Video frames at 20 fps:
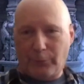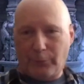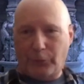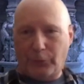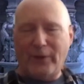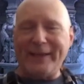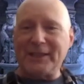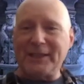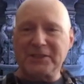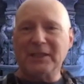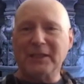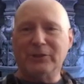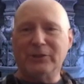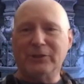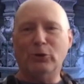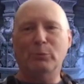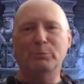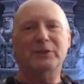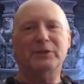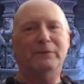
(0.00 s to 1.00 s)
thinks in
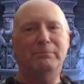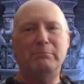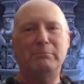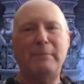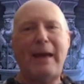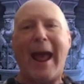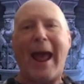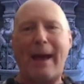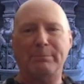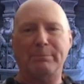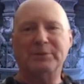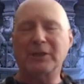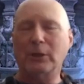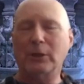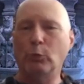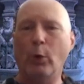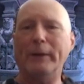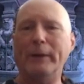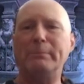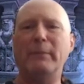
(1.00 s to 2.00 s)
terms of maps
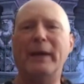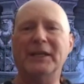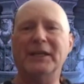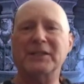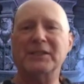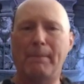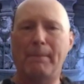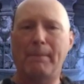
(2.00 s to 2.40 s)
and what makes a